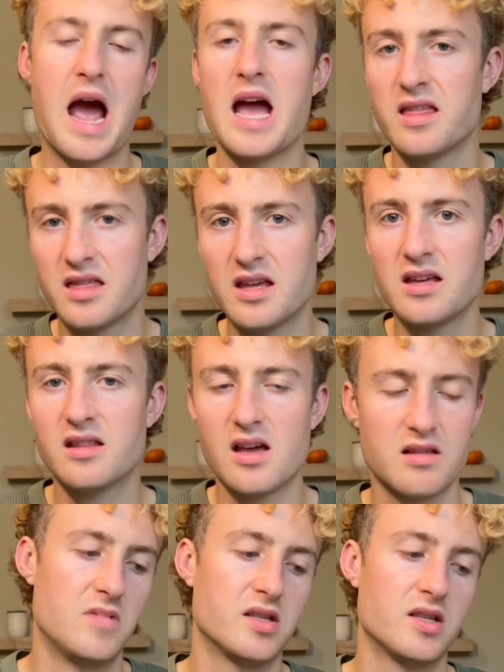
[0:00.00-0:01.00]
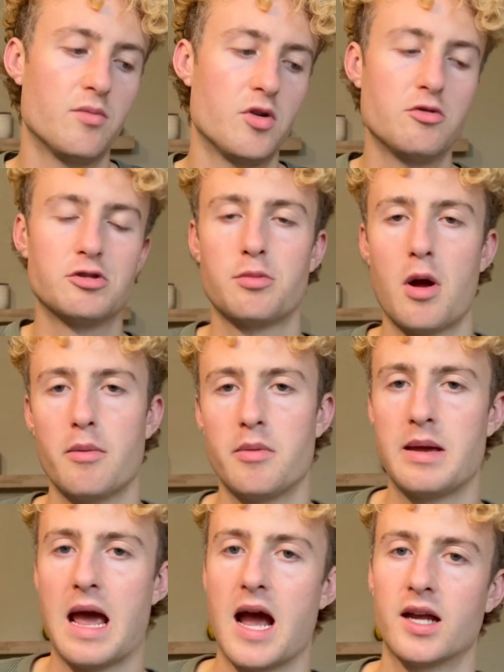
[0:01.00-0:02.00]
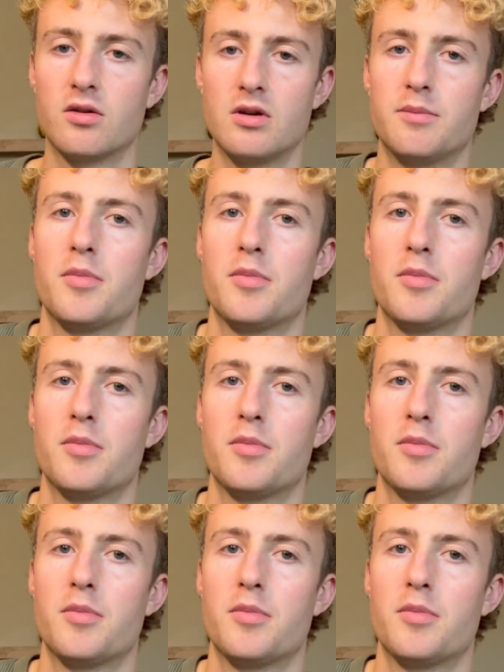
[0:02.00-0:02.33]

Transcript: I think that the summary was probably accurate,